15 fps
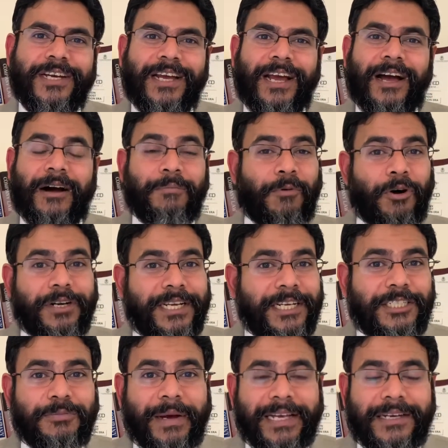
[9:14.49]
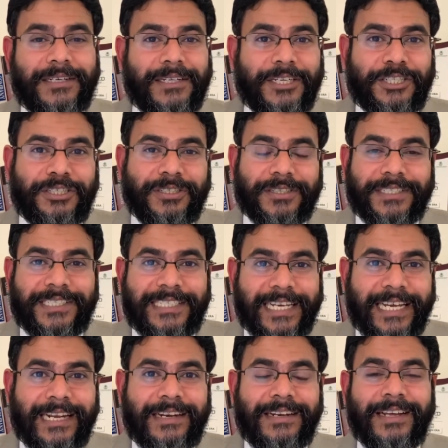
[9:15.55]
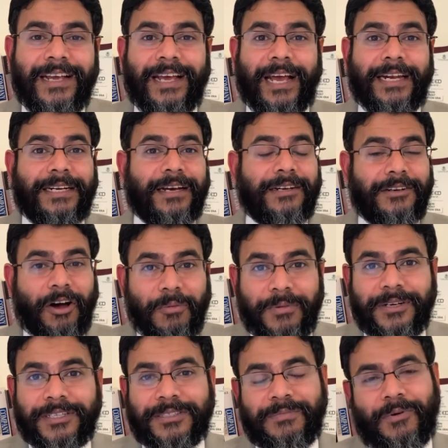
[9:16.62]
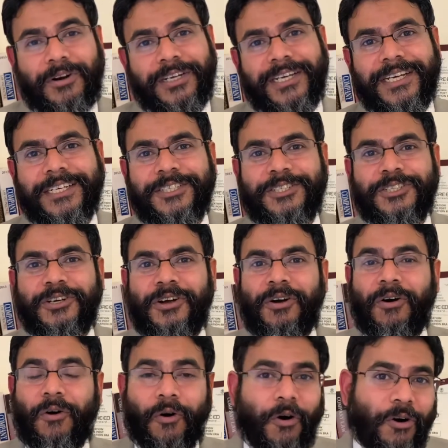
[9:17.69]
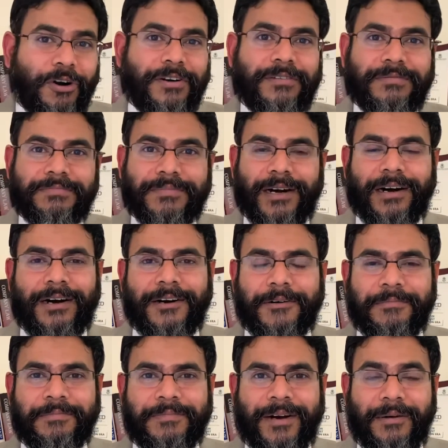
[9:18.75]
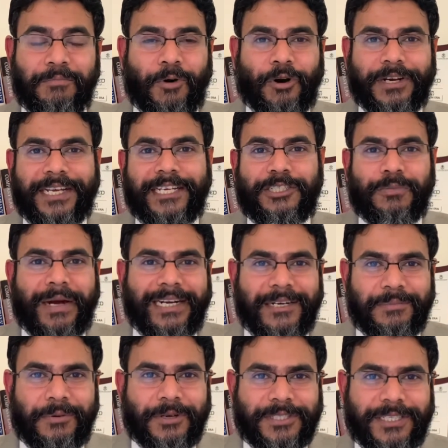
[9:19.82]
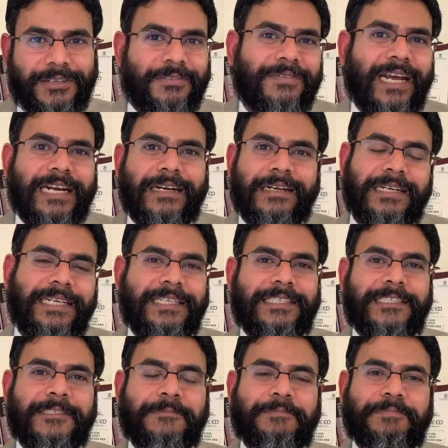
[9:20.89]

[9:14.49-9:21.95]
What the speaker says: a mortgage by conditional sale, an anomalous mortgage, or a mortgage by deposit of title deeds.